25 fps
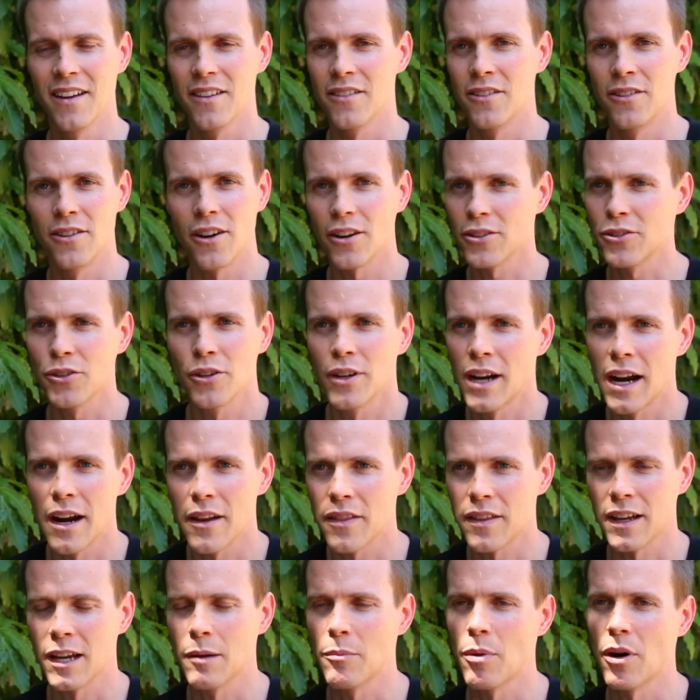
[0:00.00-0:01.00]
they're not doing
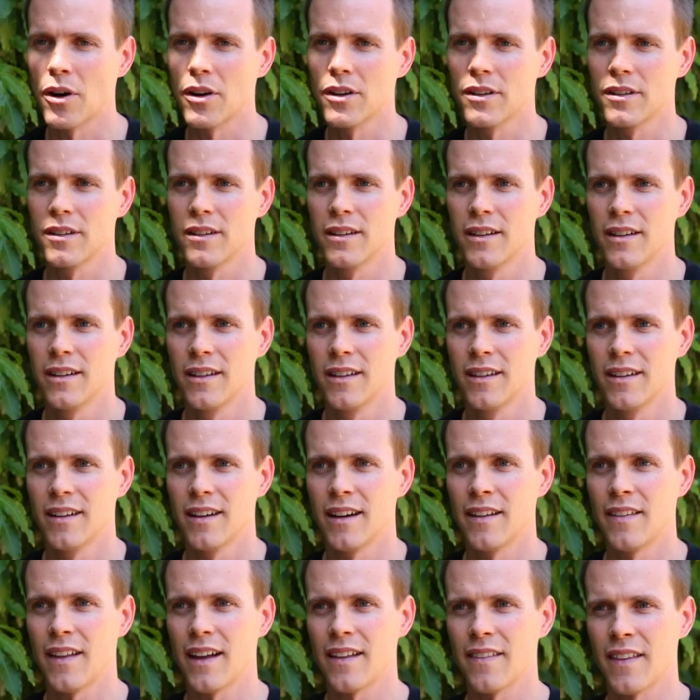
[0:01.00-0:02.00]
anything about it.
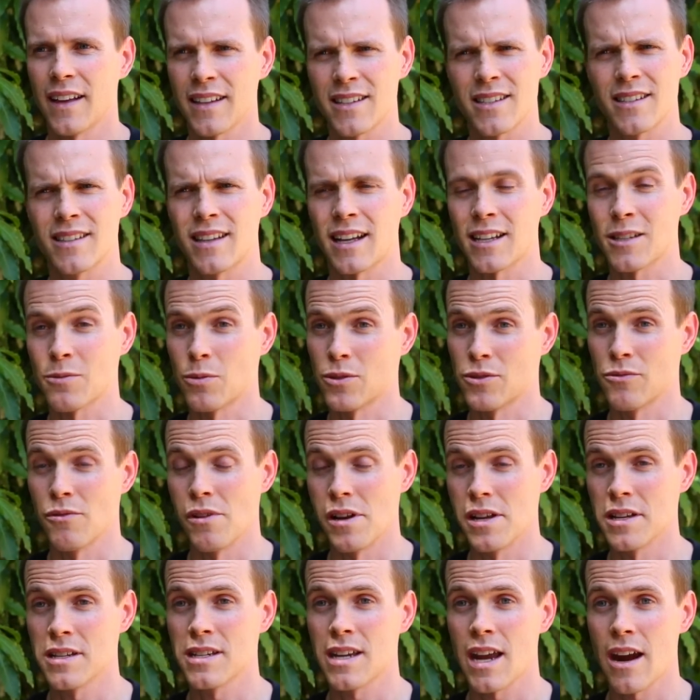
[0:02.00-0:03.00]
And that's what's
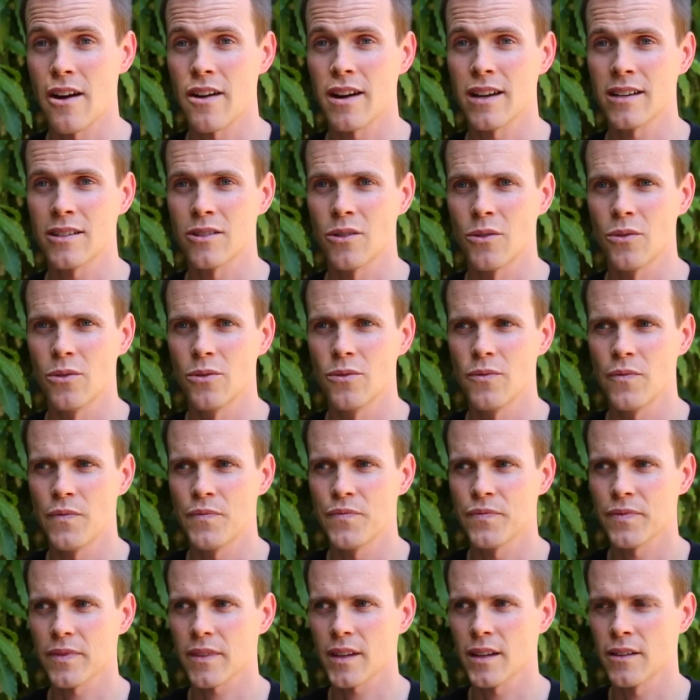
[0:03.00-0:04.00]
really scary. So
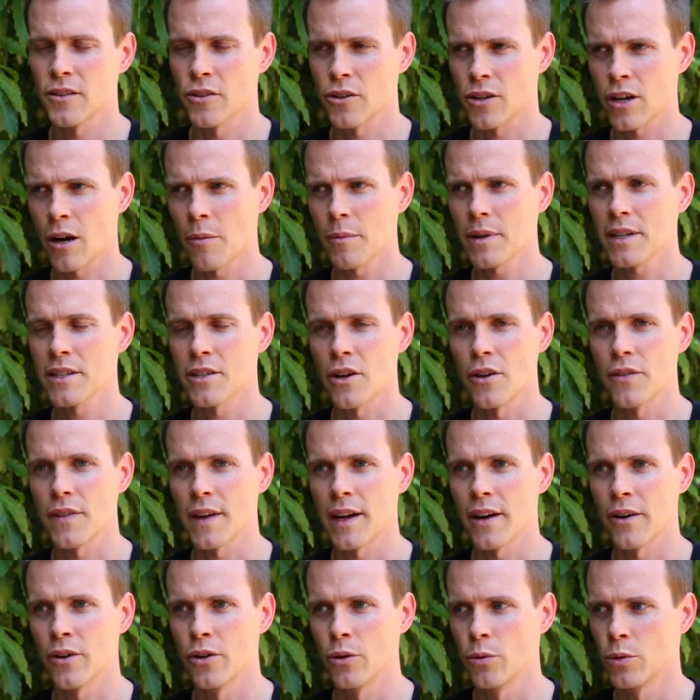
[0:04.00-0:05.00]
there are companies out
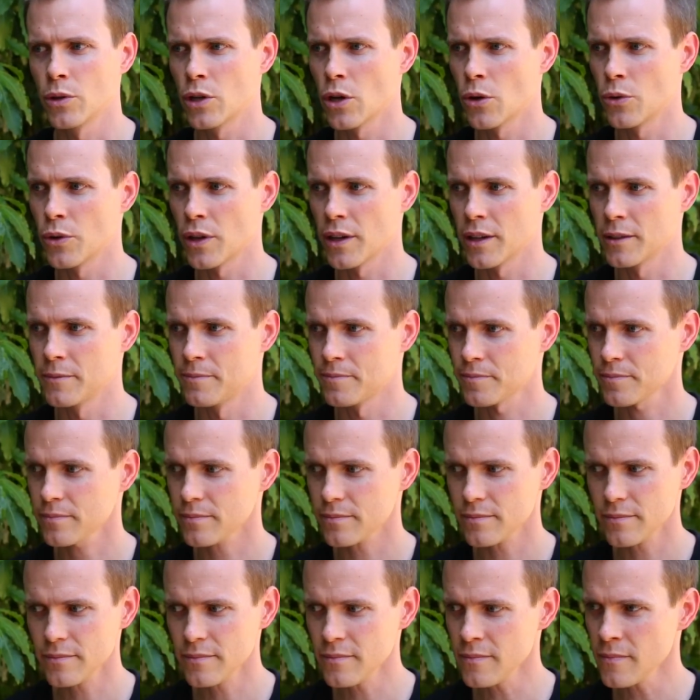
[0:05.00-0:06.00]
there who would go to
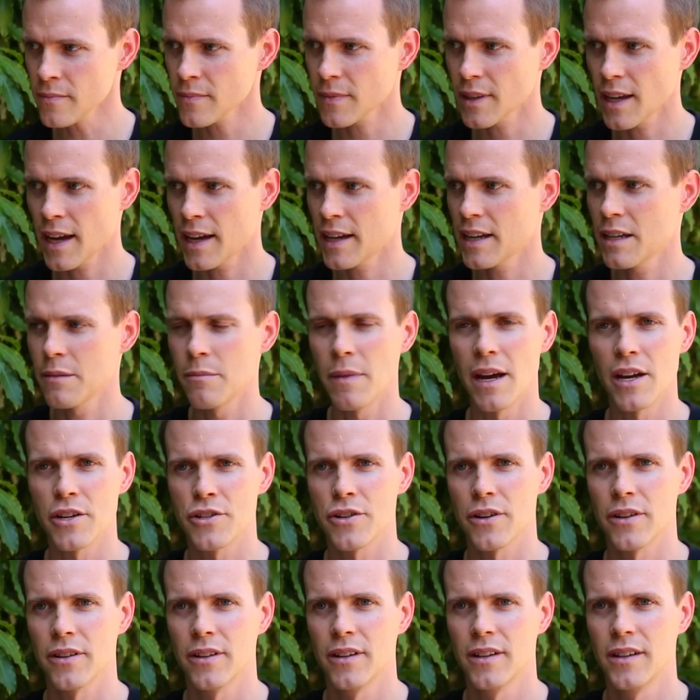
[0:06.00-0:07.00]
any
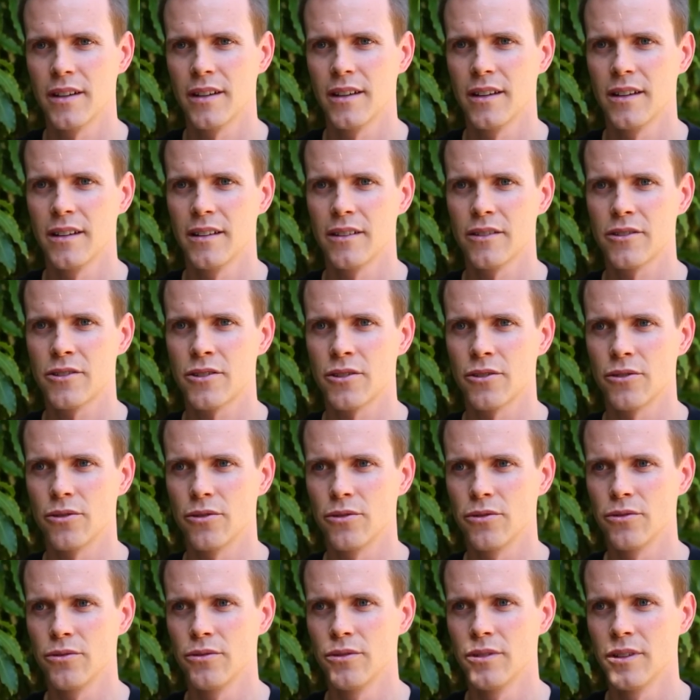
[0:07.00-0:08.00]
measure
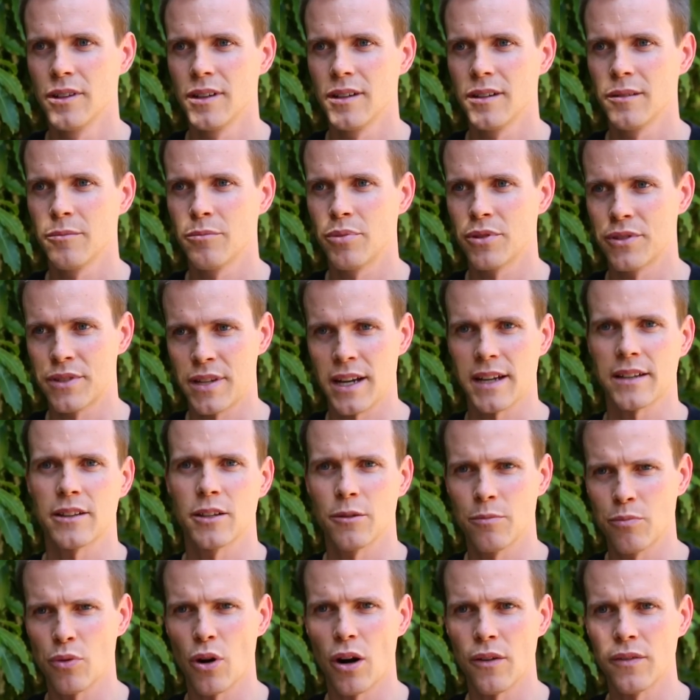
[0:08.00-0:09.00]
to protect
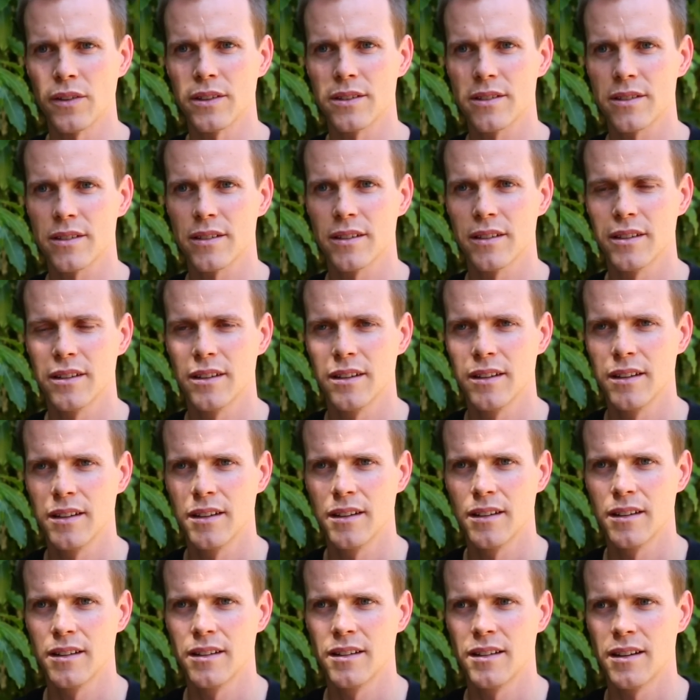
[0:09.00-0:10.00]
their profits,
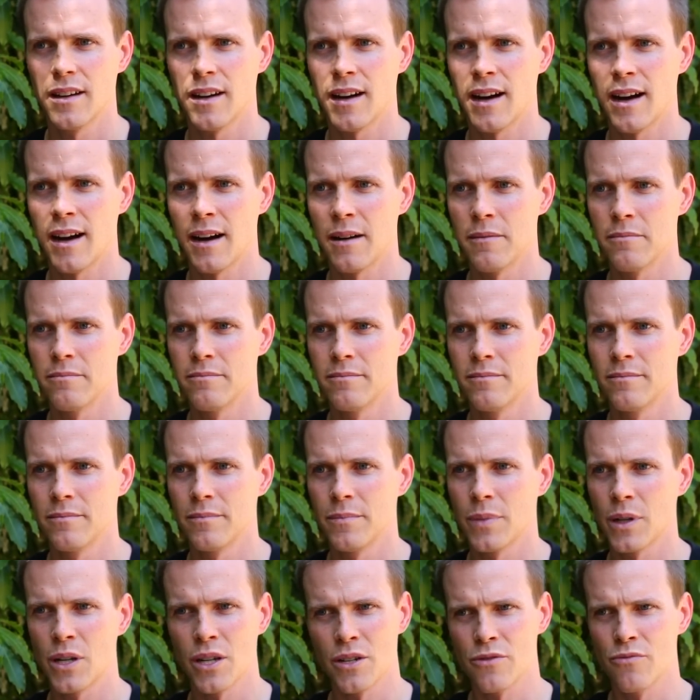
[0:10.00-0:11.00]

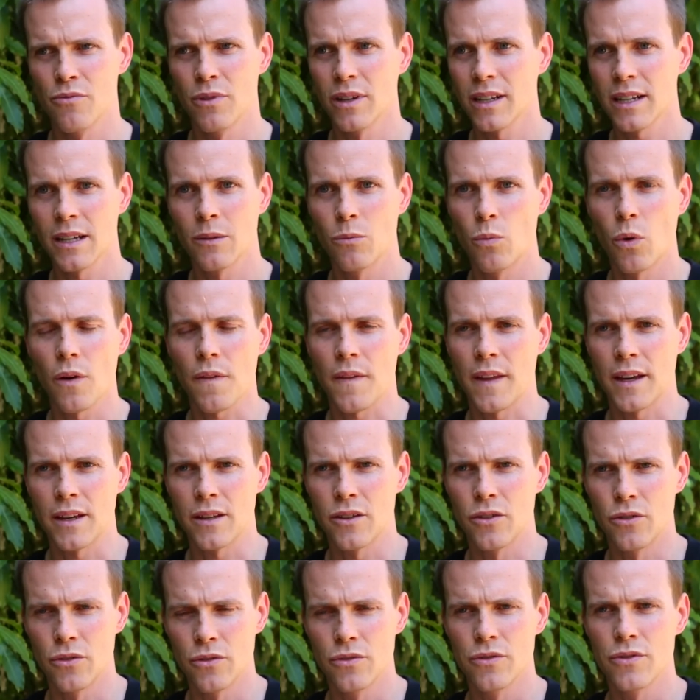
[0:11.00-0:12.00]
because really what they
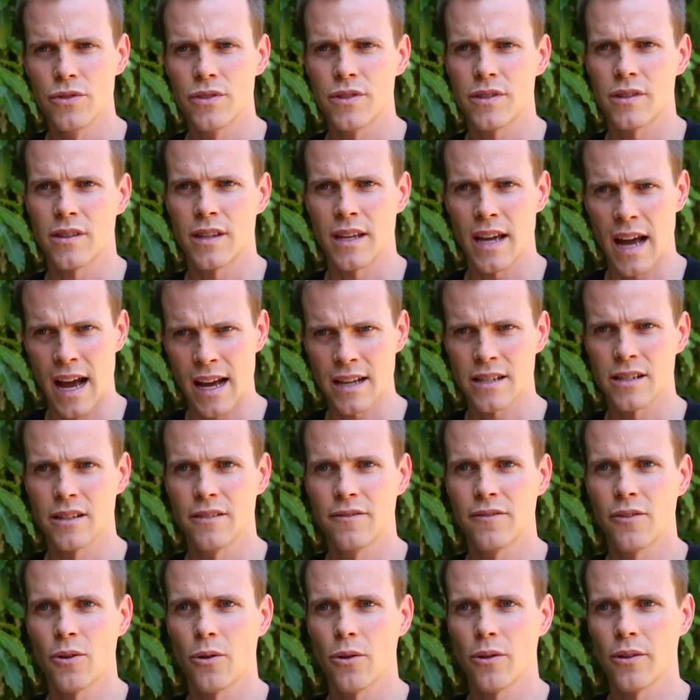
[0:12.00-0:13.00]
use the
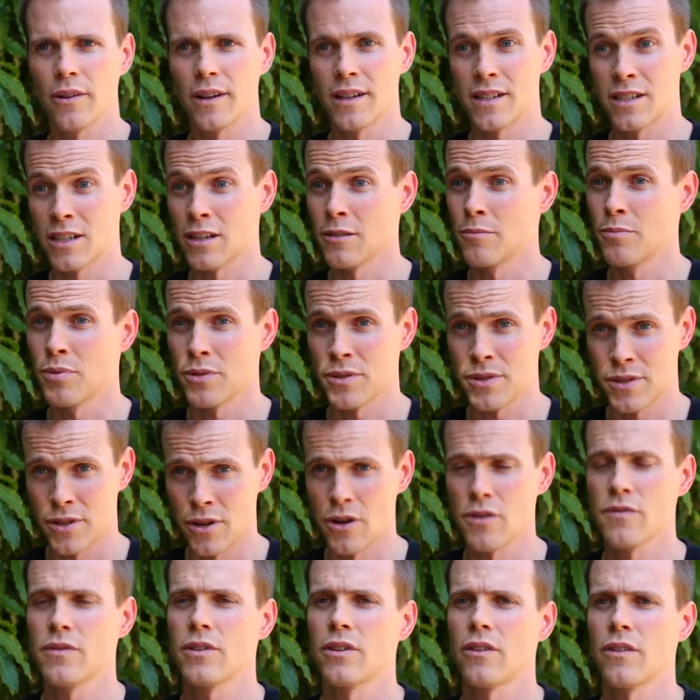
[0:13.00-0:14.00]
acid for is to
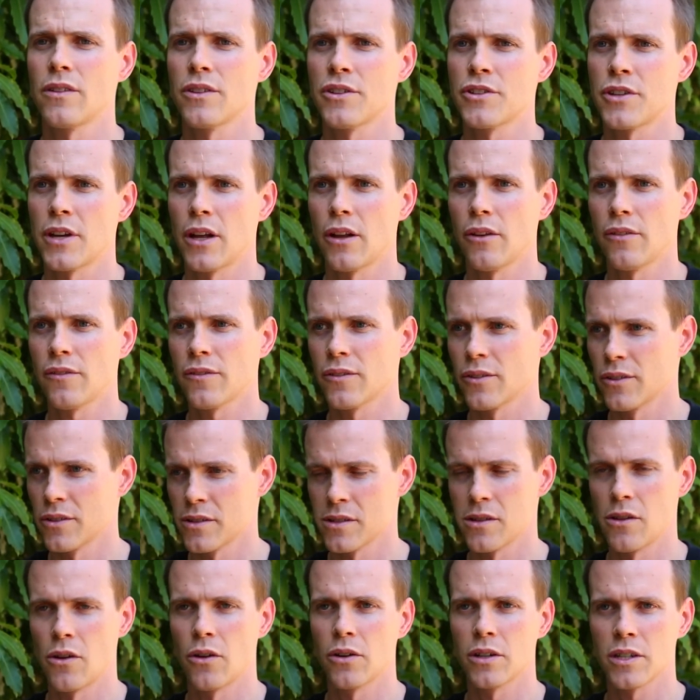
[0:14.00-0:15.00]
preserve it on the shelf for
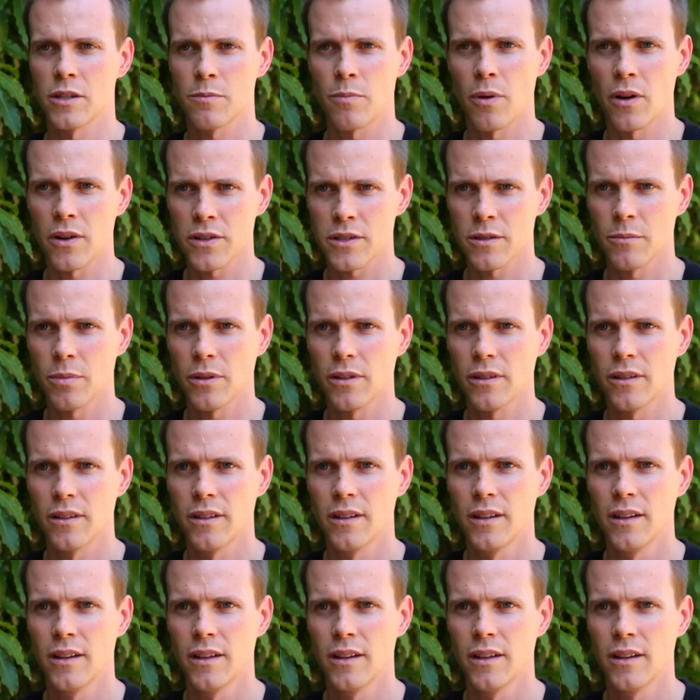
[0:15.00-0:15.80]
as long as possible,